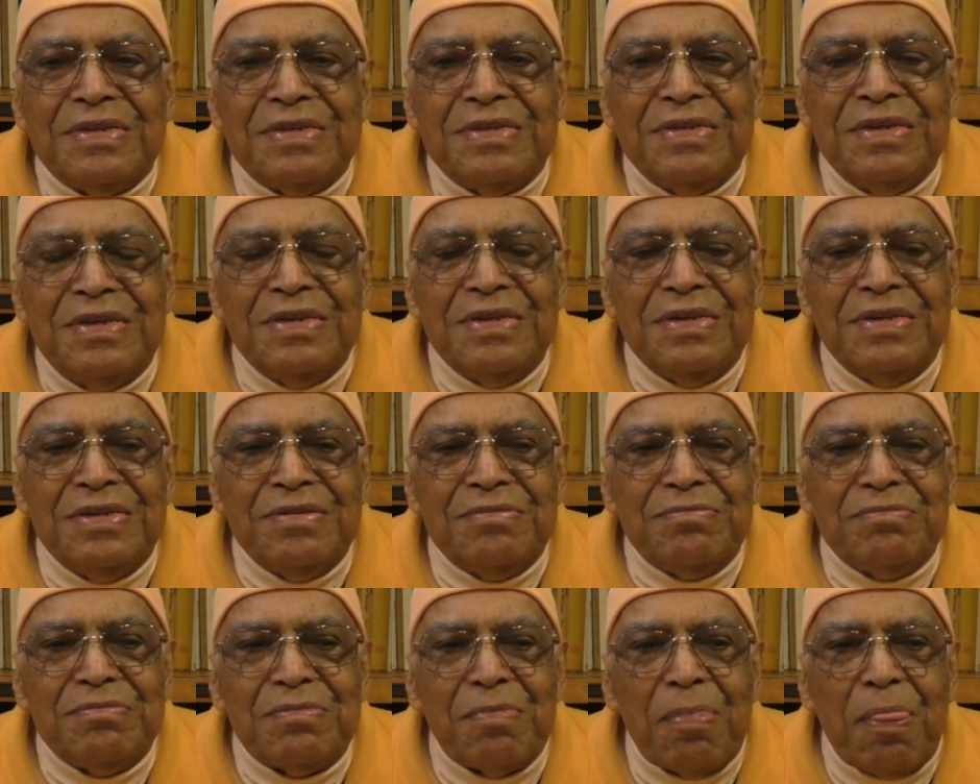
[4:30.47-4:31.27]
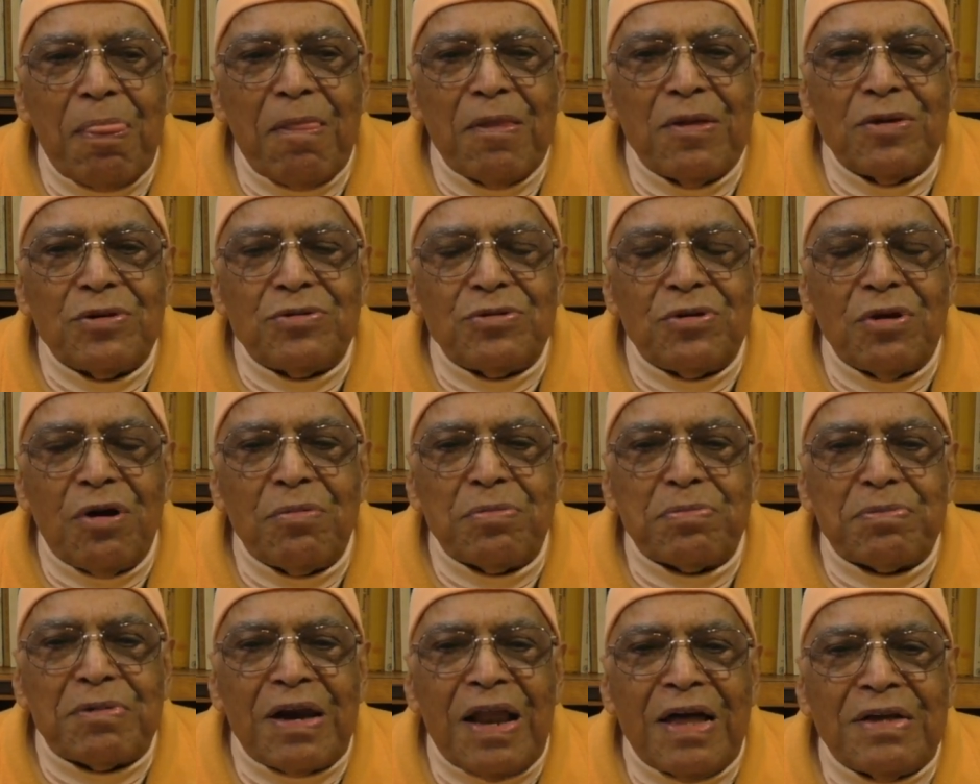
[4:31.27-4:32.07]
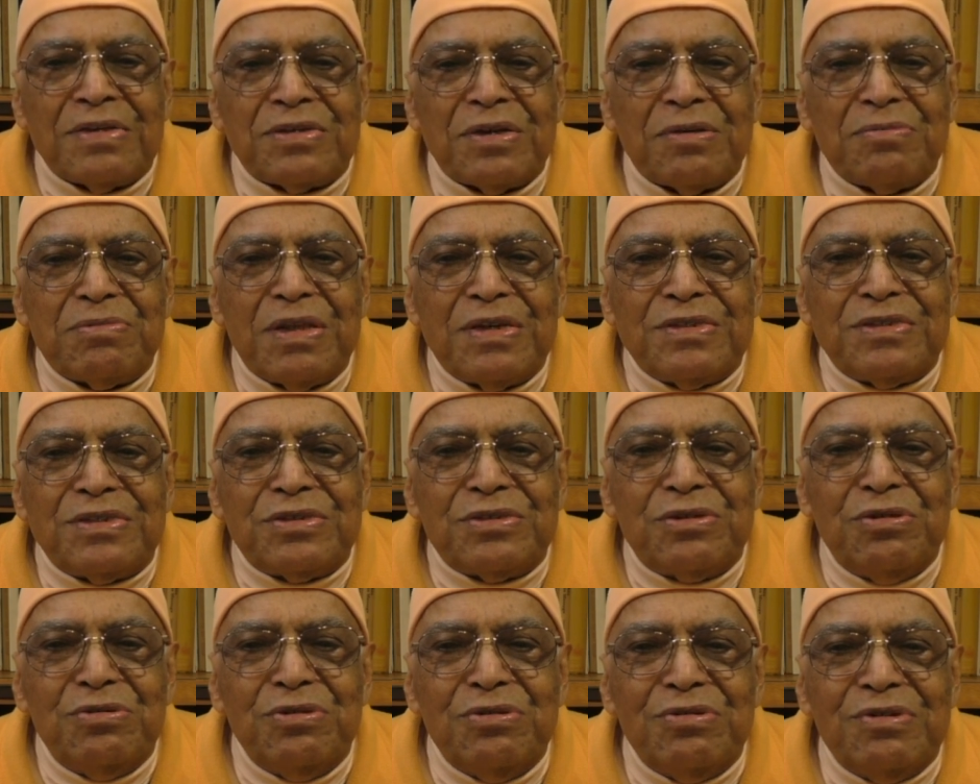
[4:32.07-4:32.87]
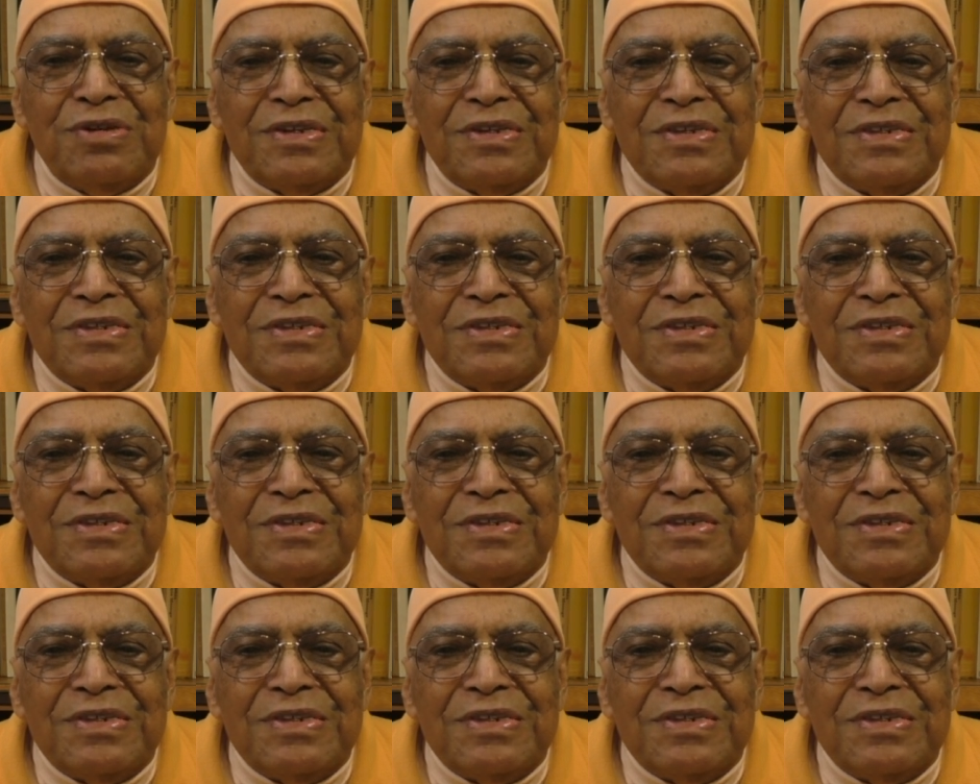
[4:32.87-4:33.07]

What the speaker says: the top class of that school.